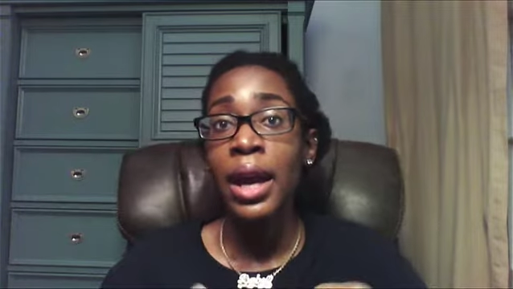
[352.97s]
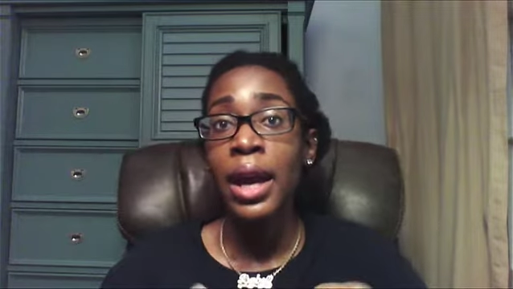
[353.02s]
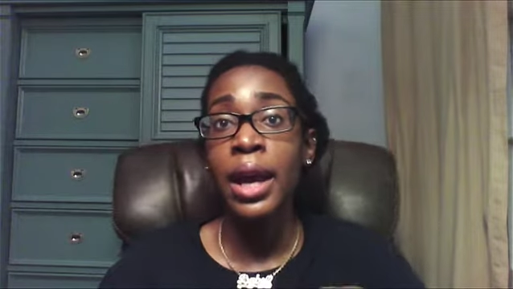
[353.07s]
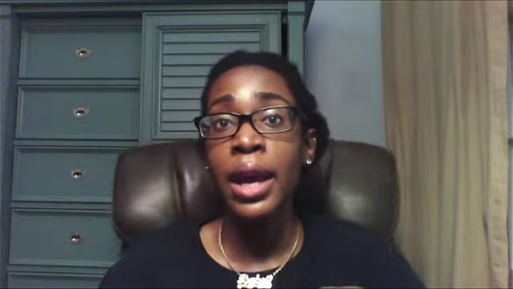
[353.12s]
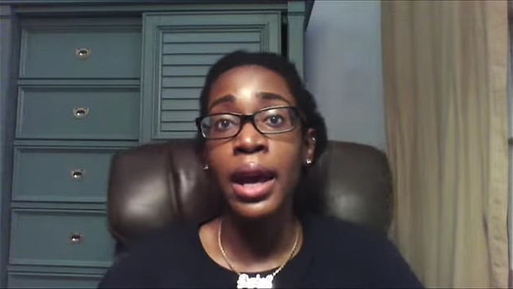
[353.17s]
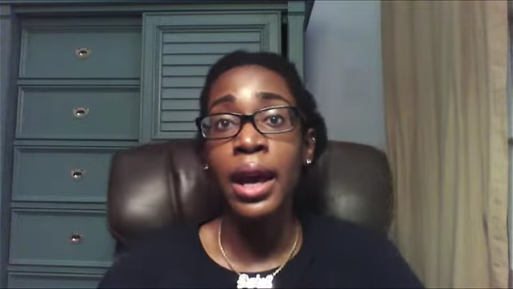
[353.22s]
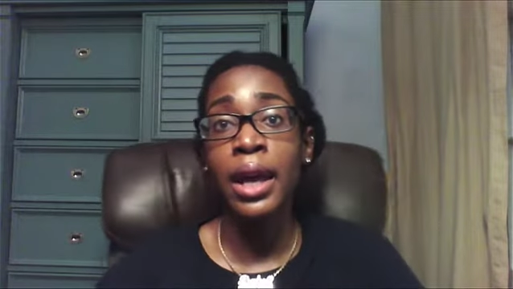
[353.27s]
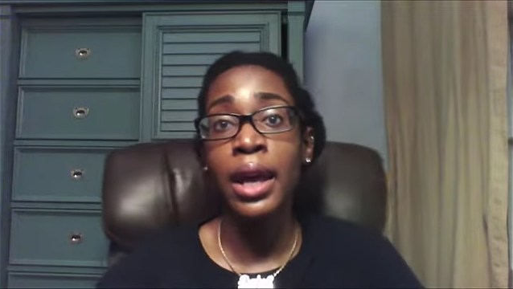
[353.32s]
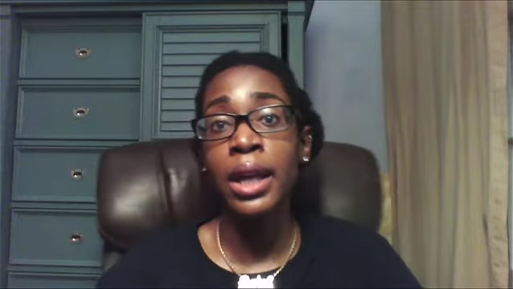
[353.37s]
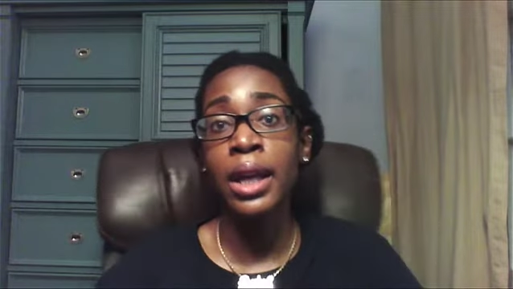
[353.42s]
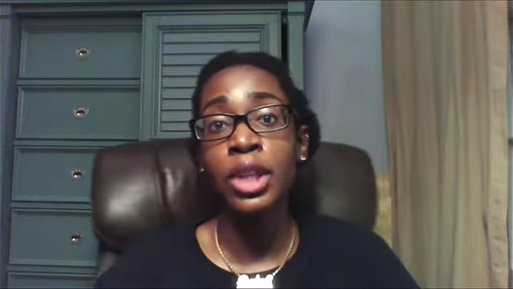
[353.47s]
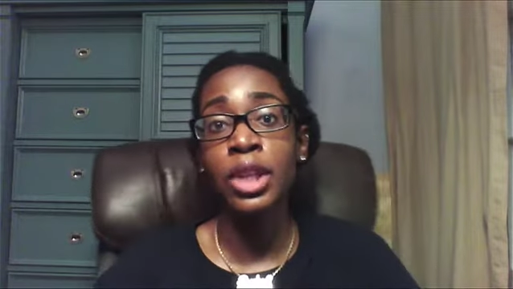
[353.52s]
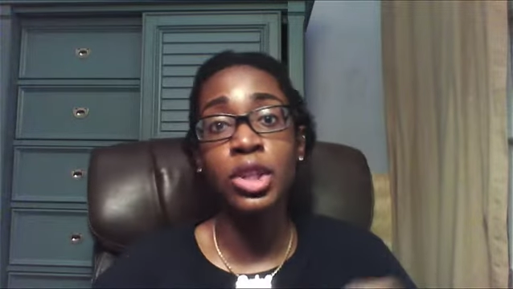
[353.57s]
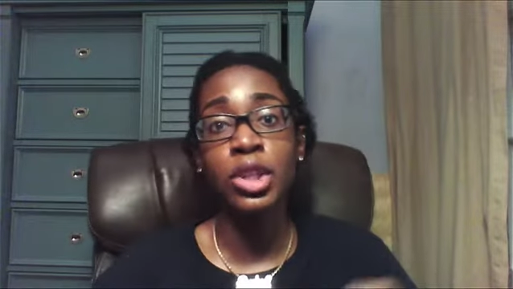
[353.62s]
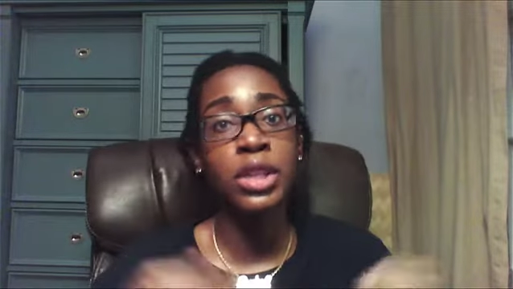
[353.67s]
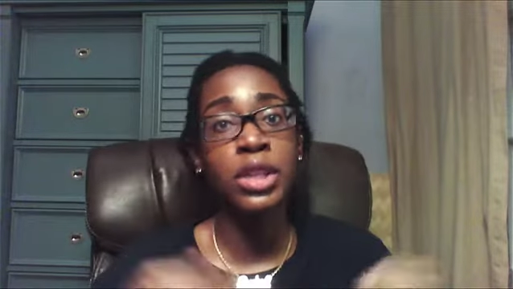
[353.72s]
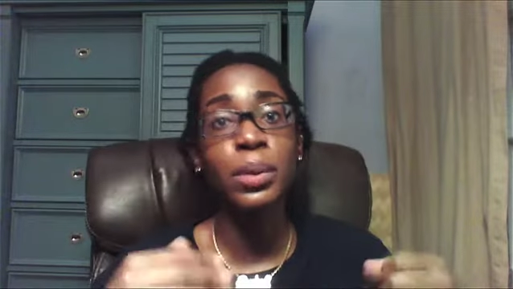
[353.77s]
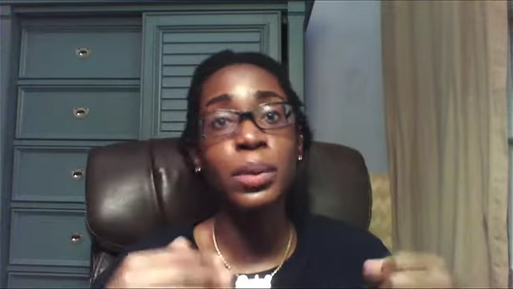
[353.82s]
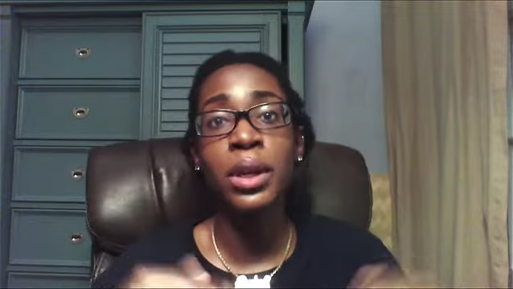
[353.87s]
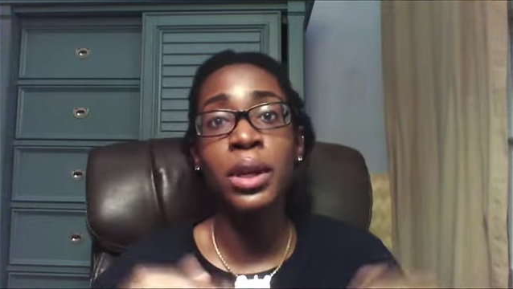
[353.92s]
And
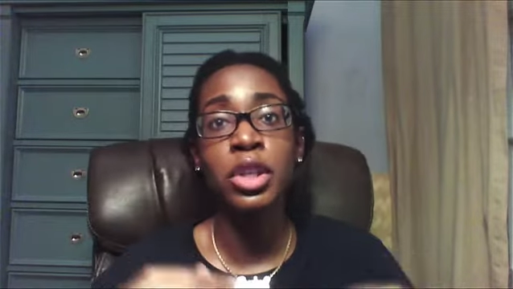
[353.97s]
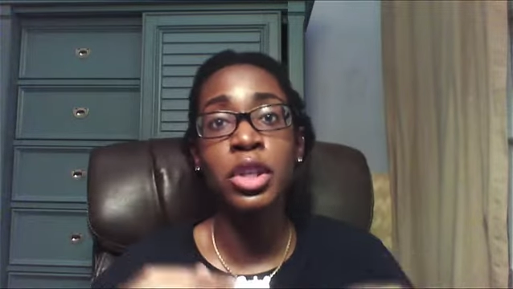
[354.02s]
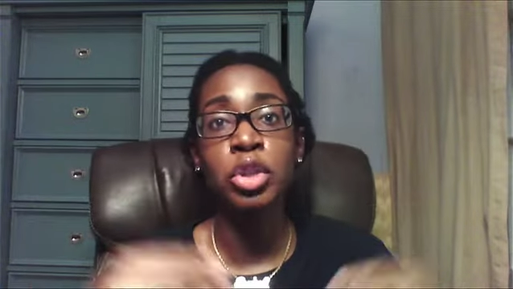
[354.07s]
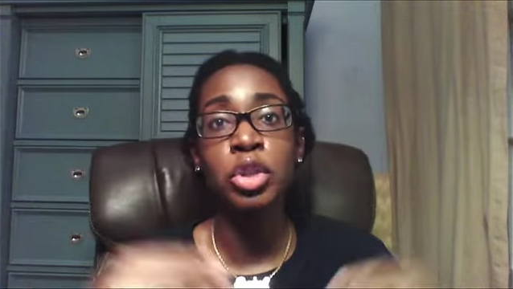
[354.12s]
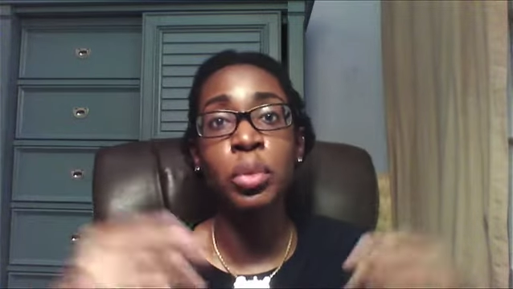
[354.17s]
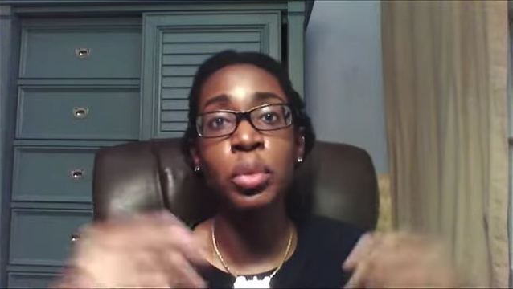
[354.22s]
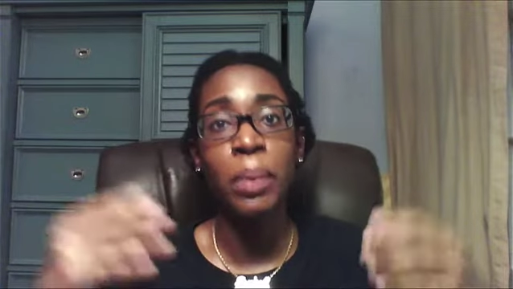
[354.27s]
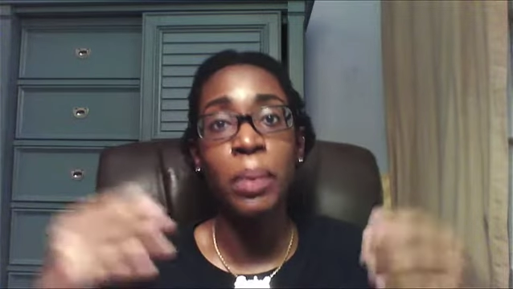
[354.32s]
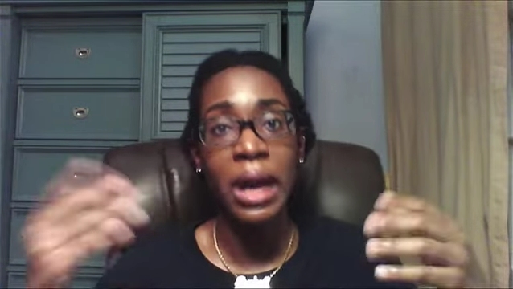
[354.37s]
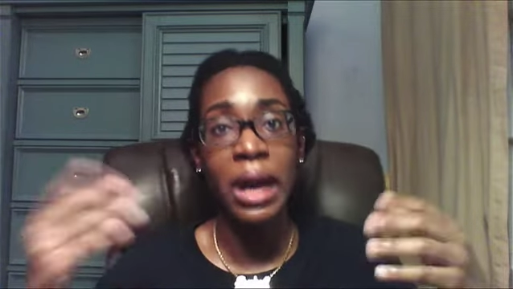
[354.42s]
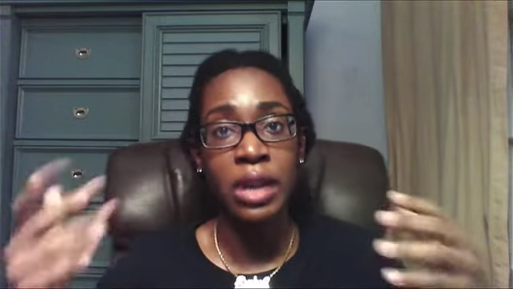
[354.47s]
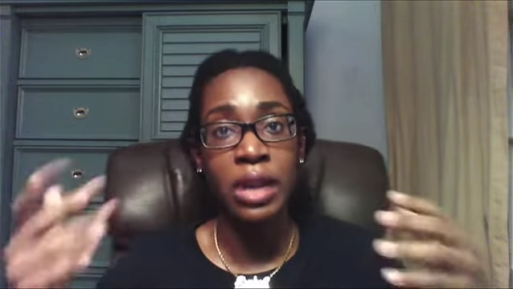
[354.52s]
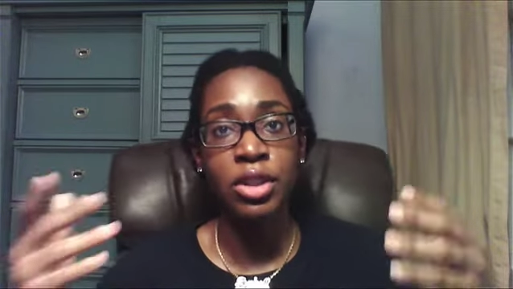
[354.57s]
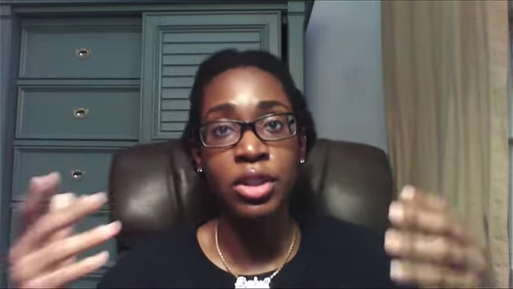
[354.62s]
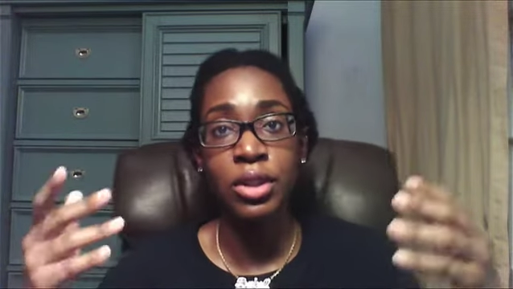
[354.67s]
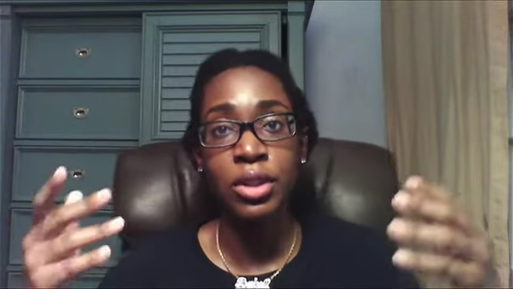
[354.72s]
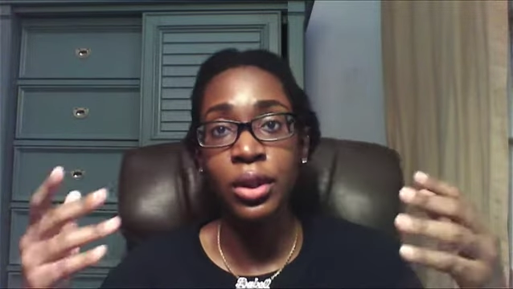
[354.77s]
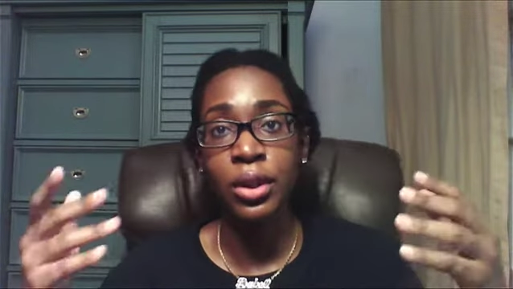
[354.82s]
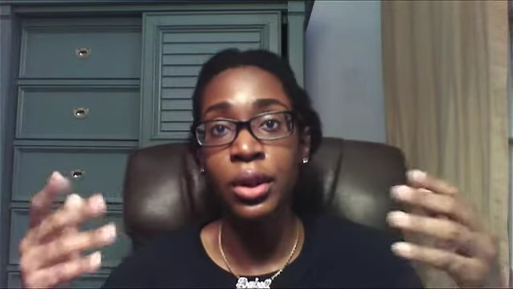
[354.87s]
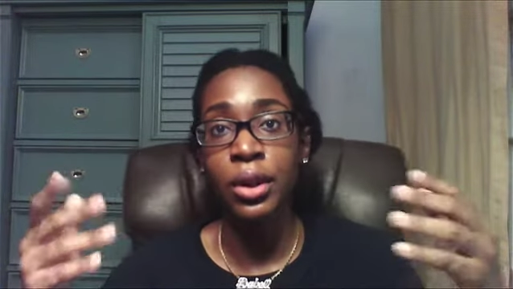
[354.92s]
just because you
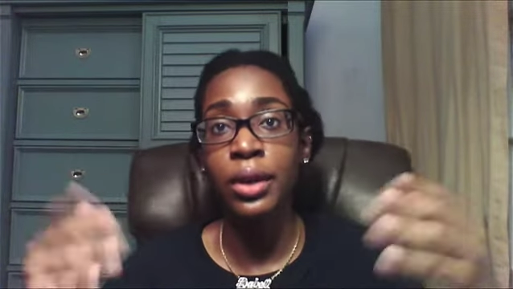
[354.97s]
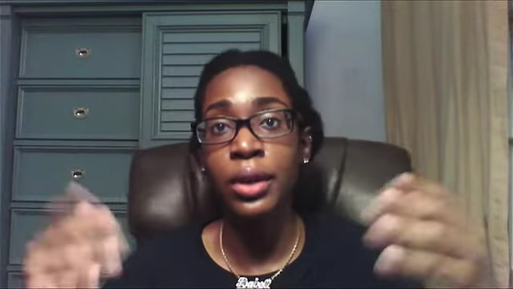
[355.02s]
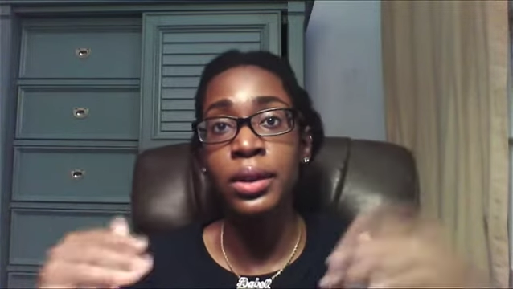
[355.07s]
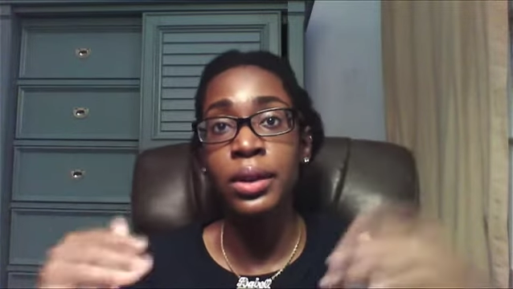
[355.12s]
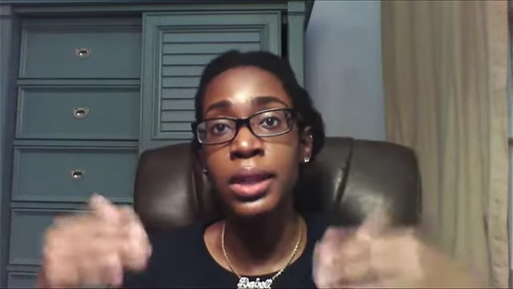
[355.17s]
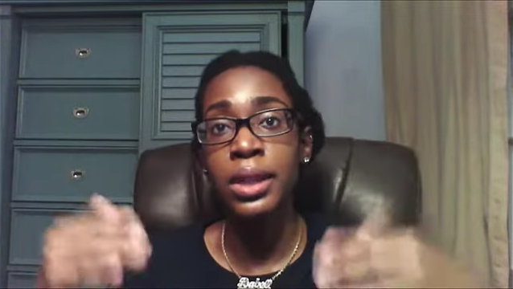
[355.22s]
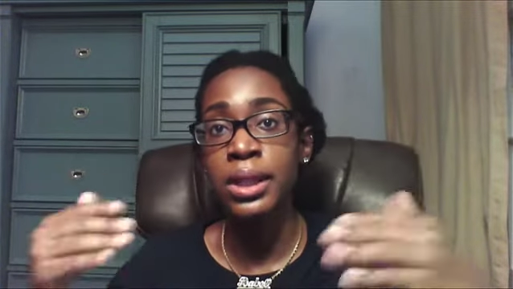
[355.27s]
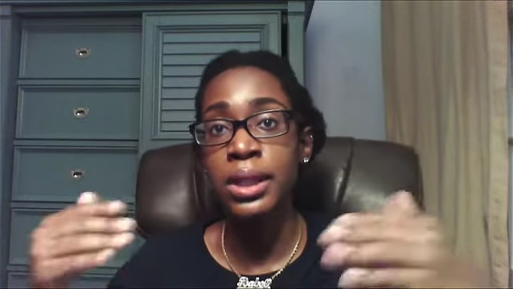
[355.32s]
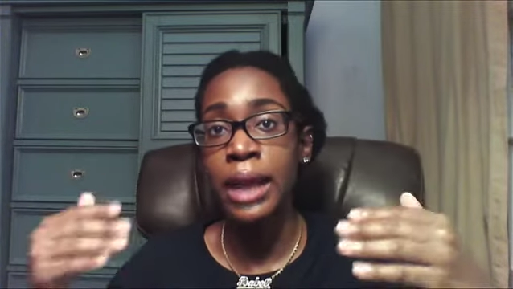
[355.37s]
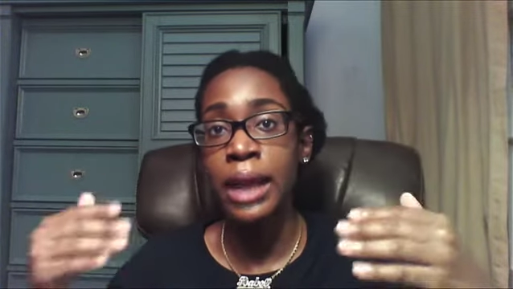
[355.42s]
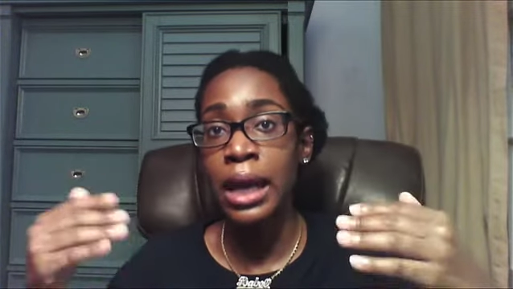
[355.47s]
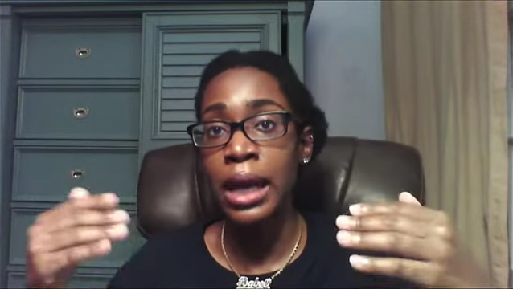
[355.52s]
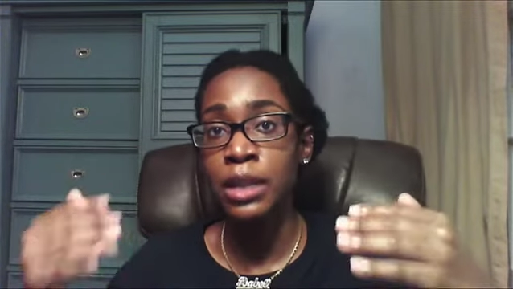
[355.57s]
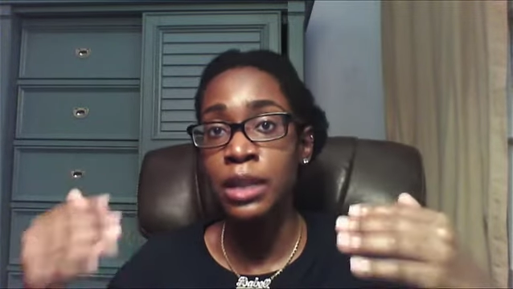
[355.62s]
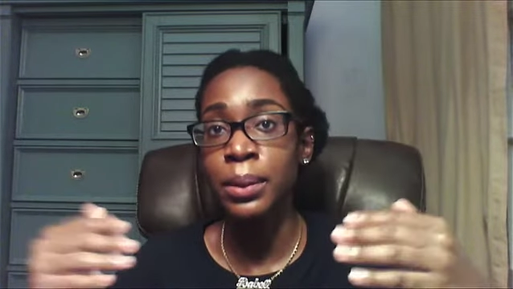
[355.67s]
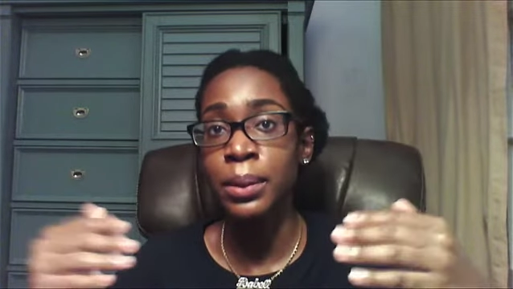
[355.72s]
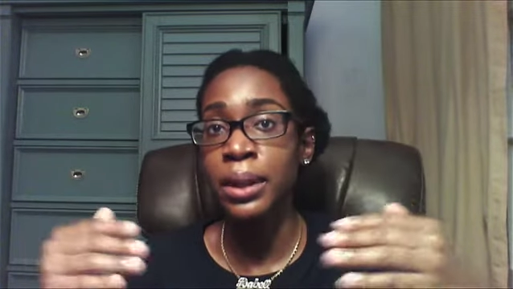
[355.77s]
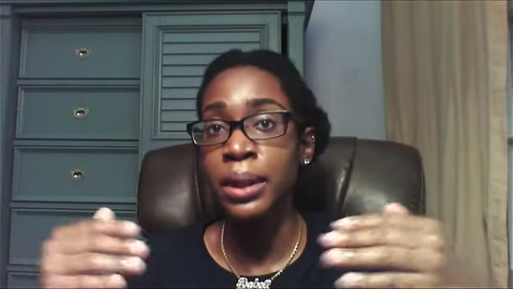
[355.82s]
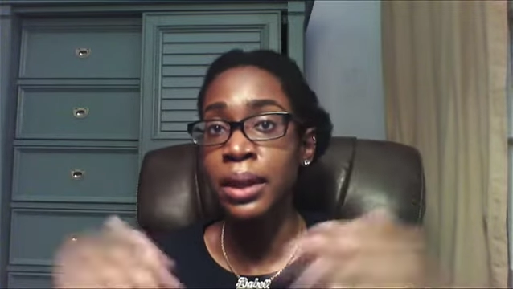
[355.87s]
master this aspect,